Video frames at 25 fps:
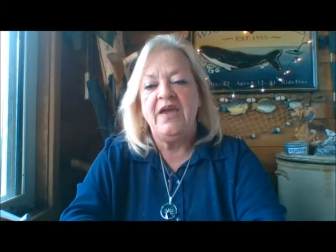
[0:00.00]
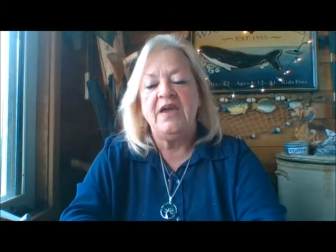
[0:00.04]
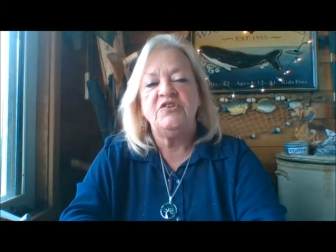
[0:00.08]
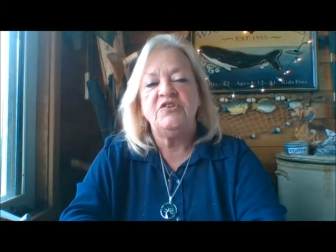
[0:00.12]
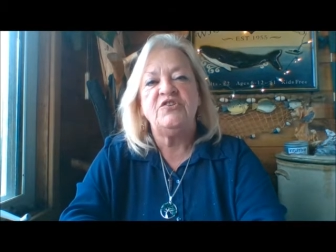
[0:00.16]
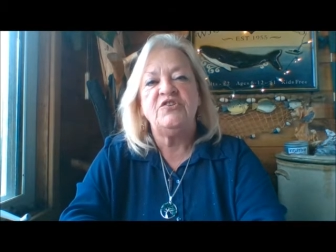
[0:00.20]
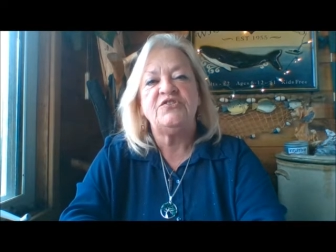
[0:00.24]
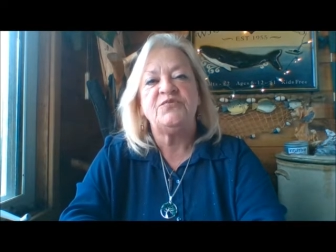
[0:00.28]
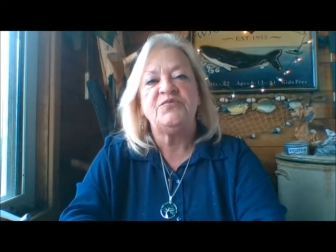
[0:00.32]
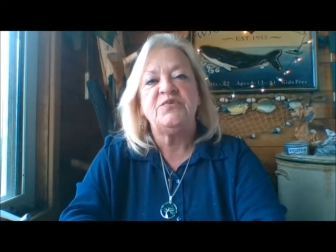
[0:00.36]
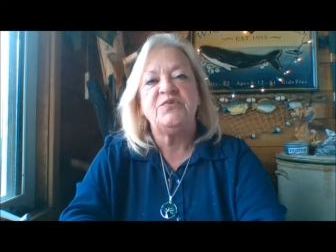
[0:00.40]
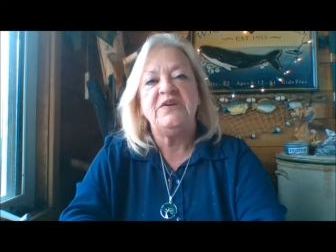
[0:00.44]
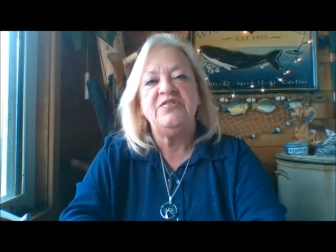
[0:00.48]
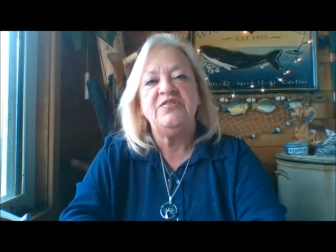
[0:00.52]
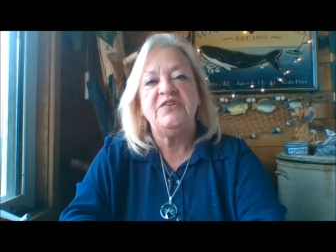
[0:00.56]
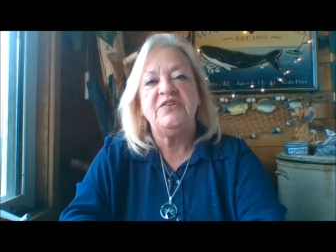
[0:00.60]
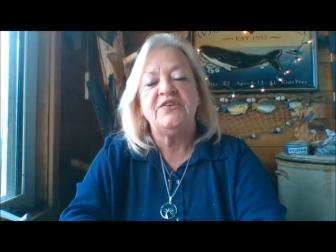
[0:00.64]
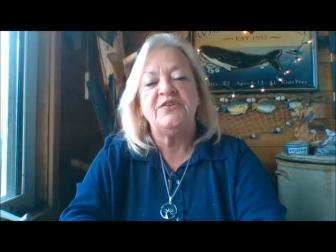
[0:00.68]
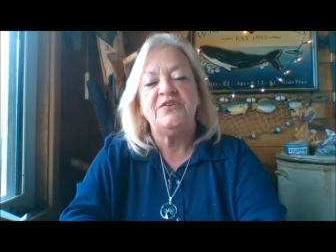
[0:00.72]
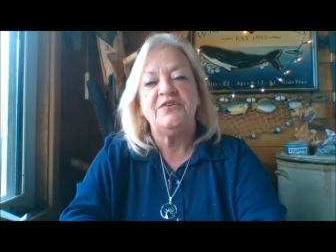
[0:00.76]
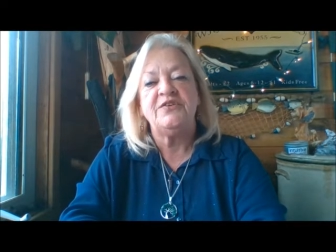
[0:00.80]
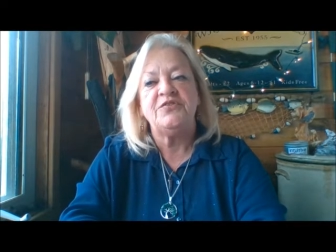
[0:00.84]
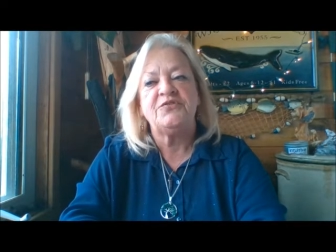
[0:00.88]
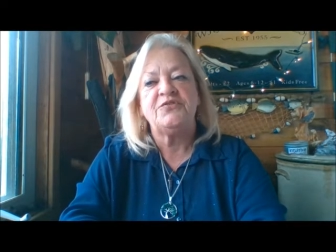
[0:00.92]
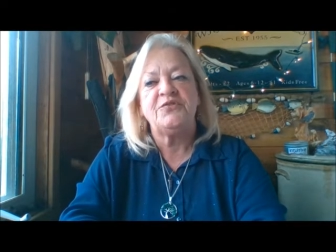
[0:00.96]
just read
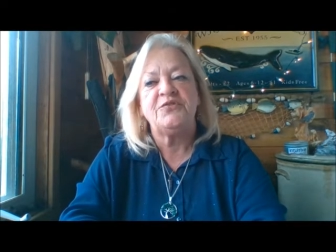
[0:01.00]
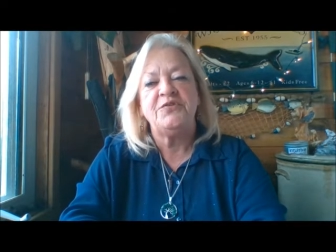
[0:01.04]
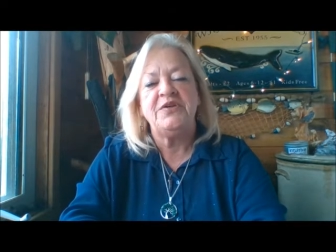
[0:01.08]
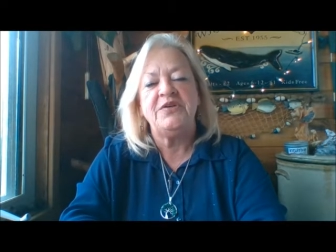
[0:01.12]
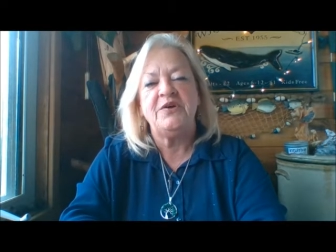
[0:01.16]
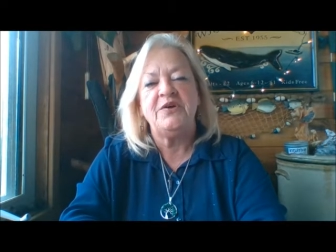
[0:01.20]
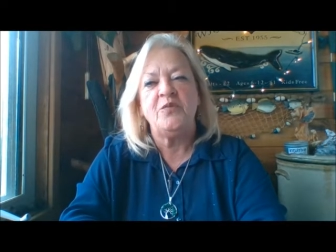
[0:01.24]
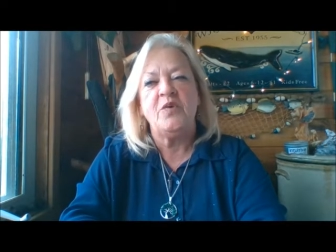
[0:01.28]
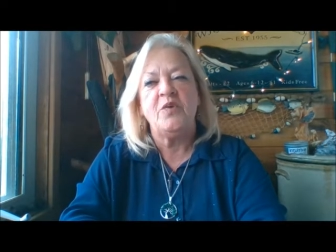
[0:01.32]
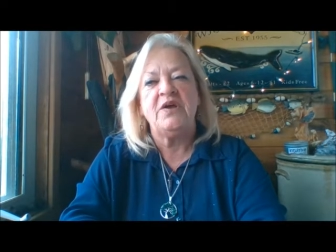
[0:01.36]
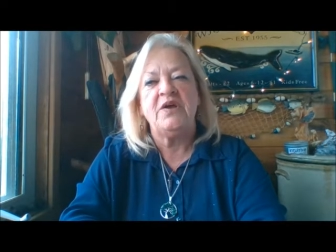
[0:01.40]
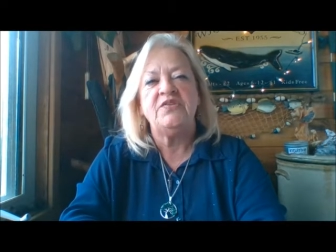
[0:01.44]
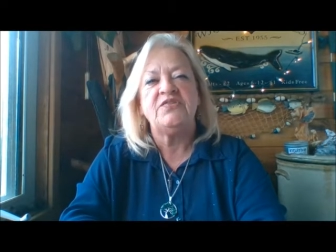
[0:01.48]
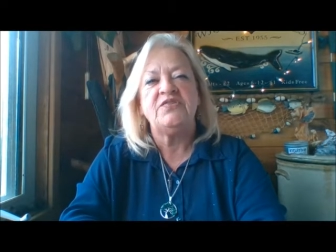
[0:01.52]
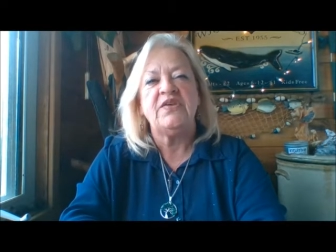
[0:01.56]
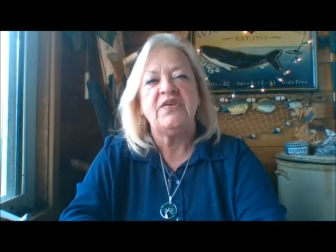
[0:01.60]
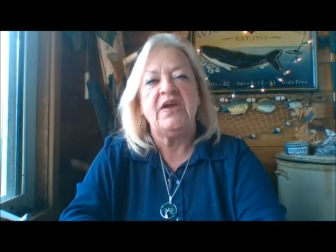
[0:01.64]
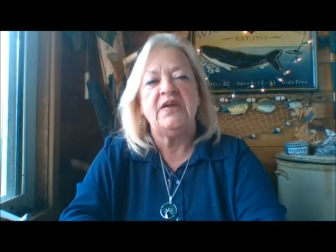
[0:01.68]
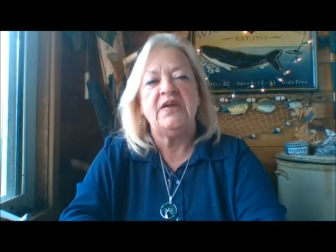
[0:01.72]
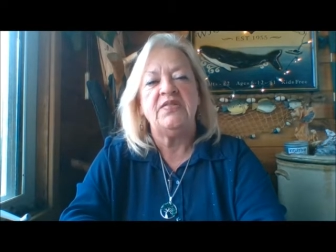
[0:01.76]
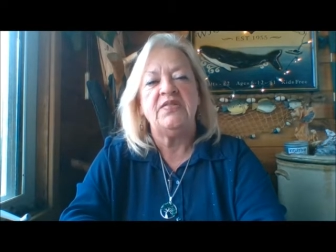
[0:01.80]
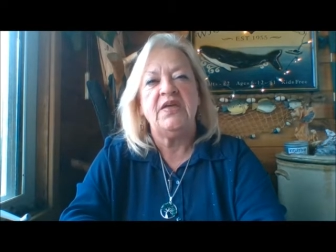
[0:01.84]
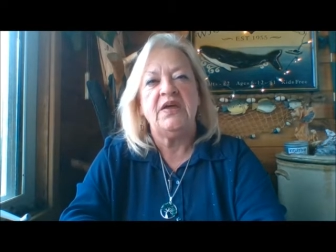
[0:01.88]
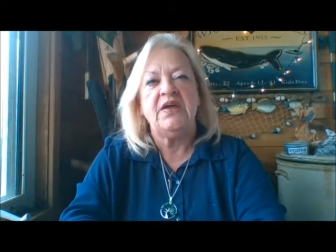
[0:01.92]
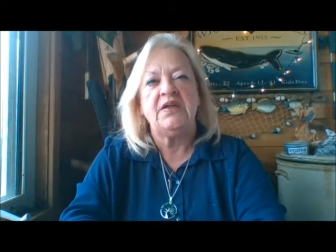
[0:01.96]
through there once
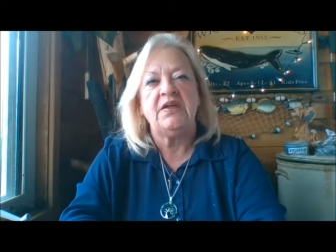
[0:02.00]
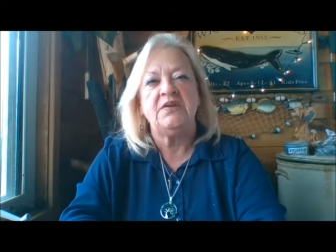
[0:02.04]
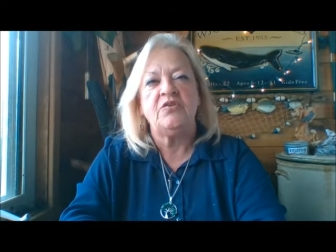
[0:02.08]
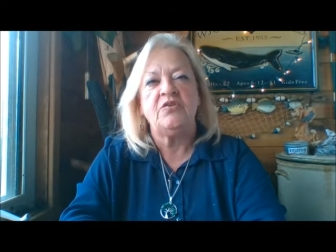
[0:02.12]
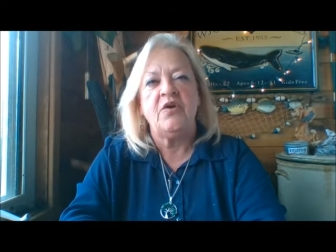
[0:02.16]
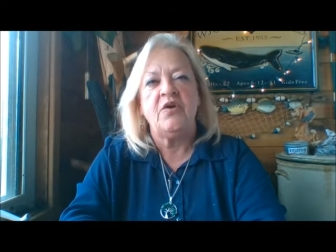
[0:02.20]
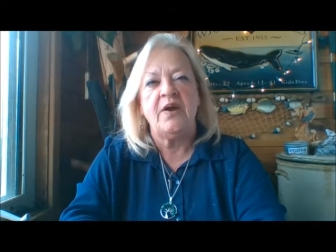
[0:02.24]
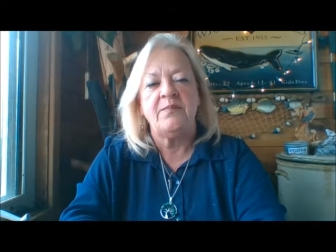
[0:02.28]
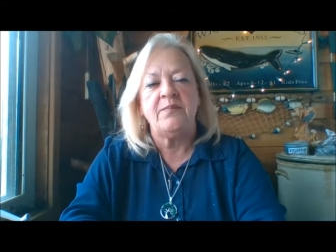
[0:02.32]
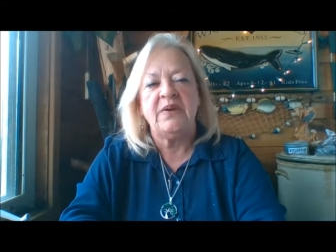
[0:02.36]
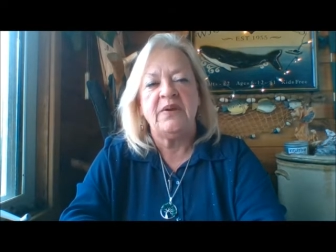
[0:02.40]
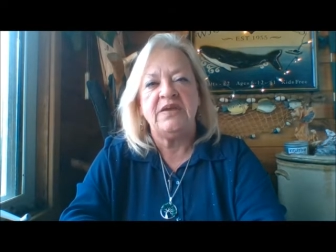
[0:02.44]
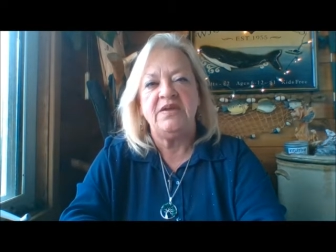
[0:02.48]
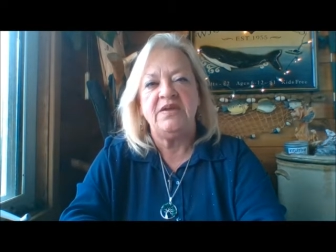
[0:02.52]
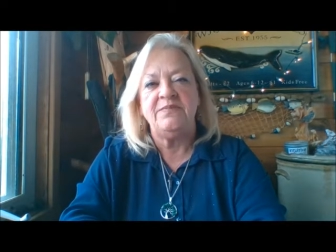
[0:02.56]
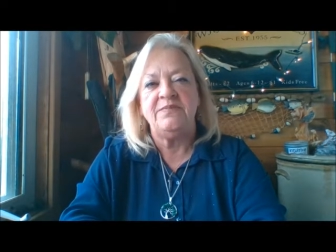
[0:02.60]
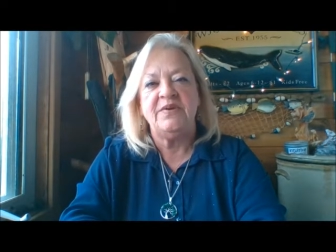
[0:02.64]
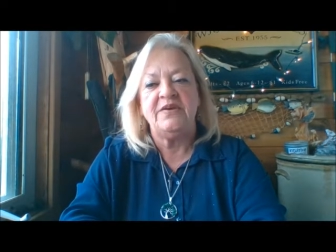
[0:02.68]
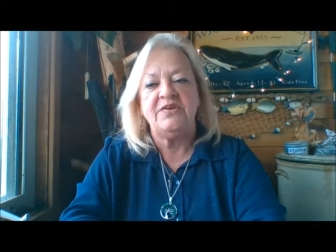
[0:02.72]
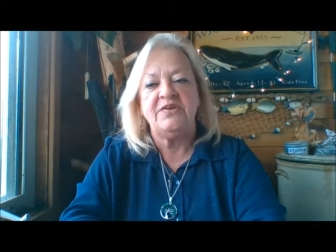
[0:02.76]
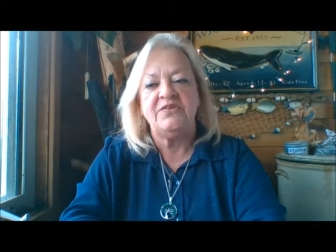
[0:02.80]
and then grab my email.